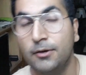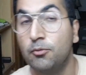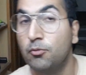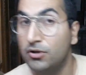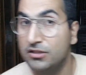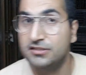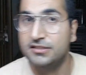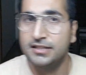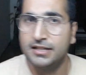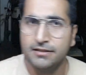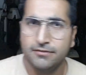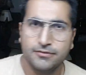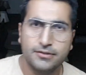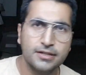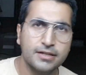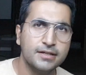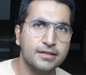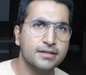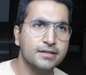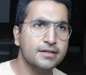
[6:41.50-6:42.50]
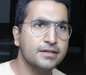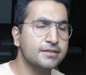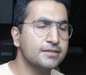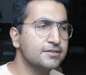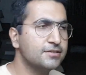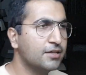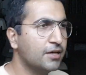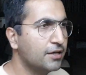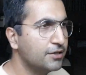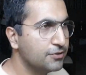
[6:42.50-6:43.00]
What's left
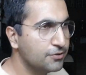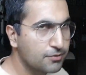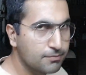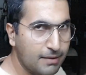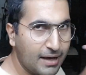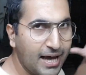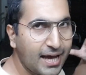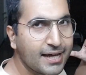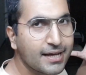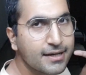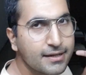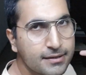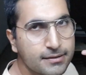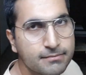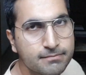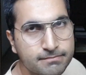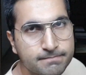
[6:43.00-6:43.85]
is your back,